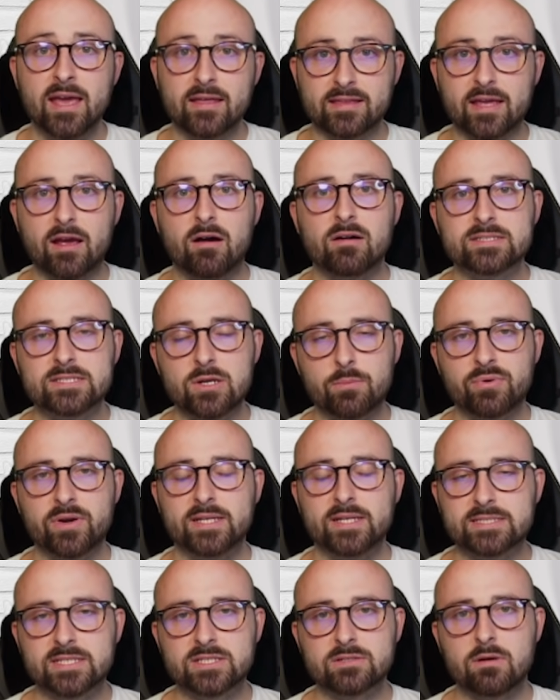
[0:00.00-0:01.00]
they are still
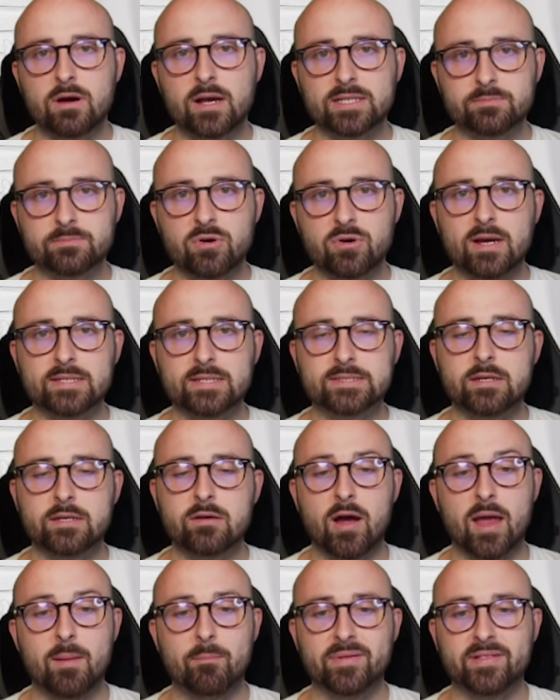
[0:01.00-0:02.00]
predicted to rise in price
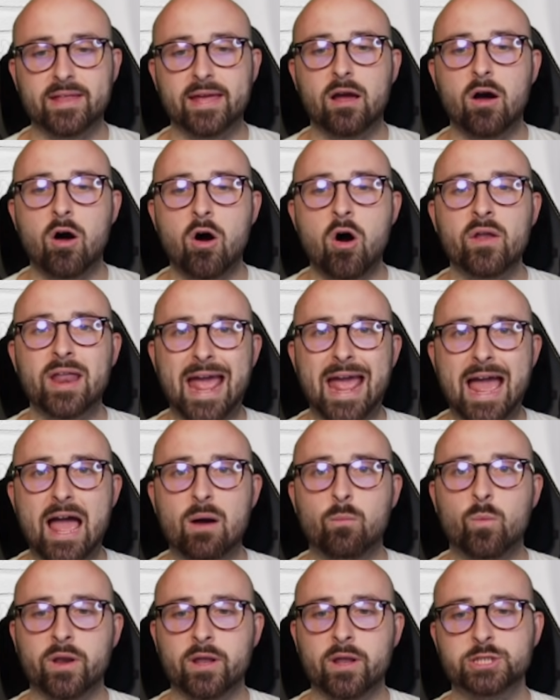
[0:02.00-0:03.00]
tonight, but they aren't
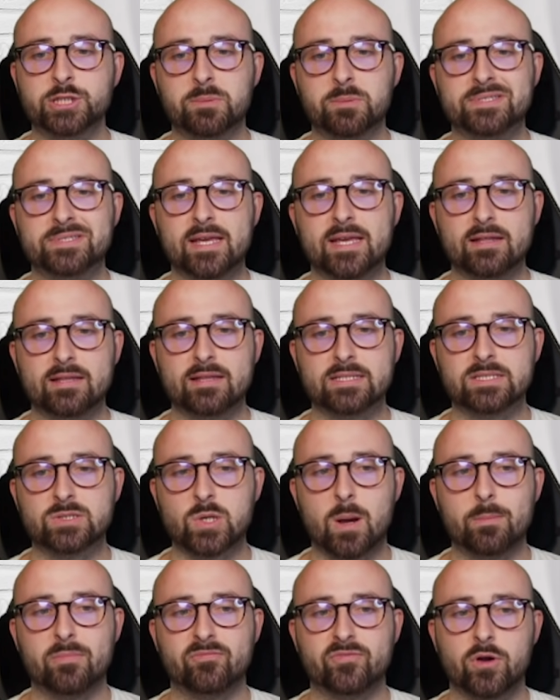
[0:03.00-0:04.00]
at 100% at the
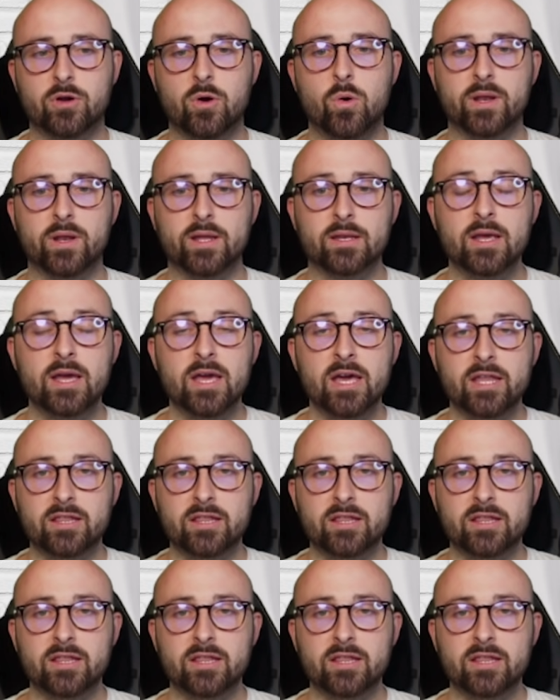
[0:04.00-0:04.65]
time of recording.